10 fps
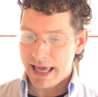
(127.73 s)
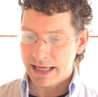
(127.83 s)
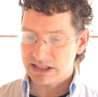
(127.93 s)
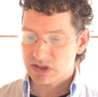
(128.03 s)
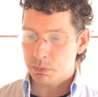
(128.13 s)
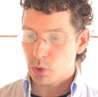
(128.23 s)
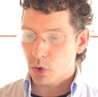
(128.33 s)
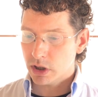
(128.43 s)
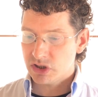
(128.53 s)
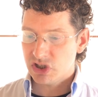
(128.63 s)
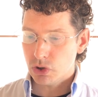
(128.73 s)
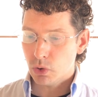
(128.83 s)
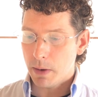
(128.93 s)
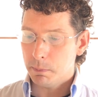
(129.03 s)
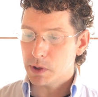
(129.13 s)
Explorer
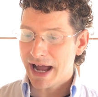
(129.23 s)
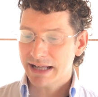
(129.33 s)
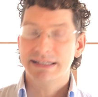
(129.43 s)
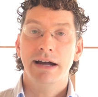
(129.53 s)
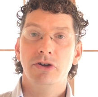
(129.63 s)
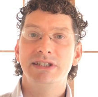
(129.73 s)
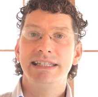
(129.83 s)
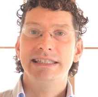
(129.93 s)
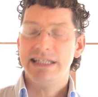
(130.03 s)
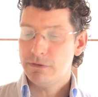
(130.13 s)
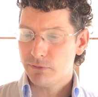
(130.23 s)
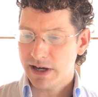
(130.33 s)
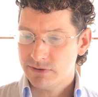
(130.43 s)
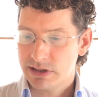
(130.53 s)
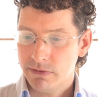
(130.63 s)
two black dial sixteen
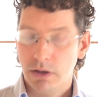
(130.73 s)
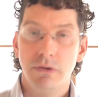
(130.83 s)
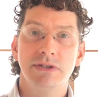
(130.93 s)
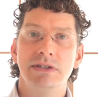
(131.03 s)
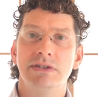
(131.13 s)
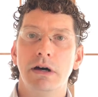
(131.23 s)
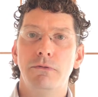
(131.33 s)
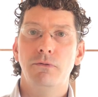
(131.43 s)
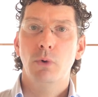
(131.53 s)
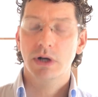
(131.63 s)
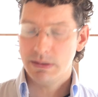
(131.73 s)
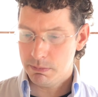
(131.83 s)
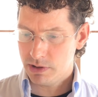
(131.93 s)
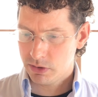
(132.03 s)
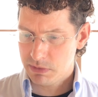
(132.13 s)
five seventy. This is a forty
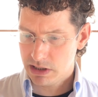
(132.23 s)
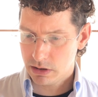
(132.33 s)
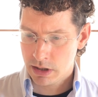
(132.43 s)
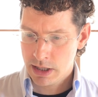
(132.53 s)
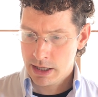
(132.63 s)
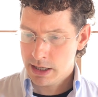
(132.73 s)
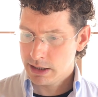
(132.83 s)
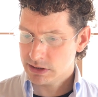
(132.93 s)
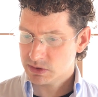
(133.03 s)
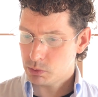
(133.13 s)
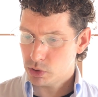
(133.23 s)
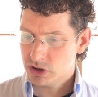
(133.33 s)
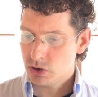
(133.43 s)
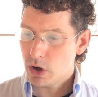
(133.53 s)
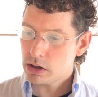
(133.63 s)
millimeter Explorer
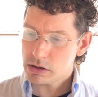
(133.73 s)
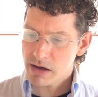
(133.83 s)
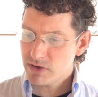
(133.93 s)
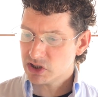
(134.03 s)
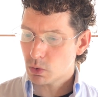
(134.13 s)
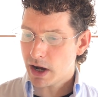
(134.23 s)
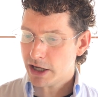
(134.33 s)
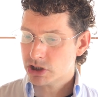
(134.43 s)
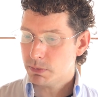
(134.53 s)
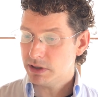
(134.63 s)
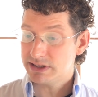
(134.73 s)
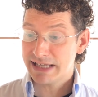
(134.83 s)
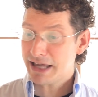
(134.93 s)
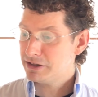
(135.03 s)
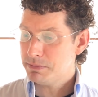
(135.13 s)
two. Love this watch, but
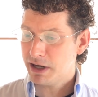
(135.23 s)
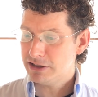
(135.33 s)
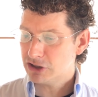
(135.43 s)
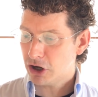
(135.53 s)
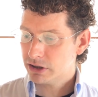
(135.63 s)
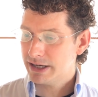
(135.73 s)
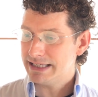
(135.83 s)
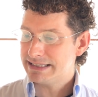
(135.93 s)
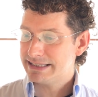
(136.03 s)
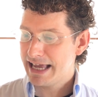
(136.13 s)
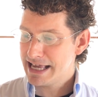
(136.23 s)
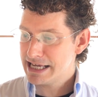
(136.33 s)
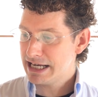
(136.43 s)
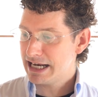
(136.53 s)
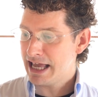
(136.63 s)
sadly my daughter has taken
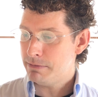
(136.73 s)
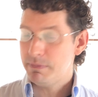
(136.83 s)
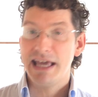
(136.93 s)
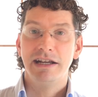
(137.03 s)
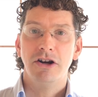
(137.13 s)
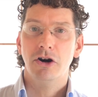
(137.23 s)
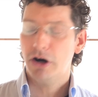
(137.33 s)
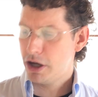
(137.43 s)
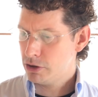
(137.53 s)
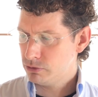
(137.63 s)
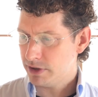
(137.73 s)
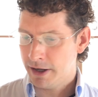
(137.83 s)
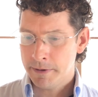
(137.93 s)
it and made it her own.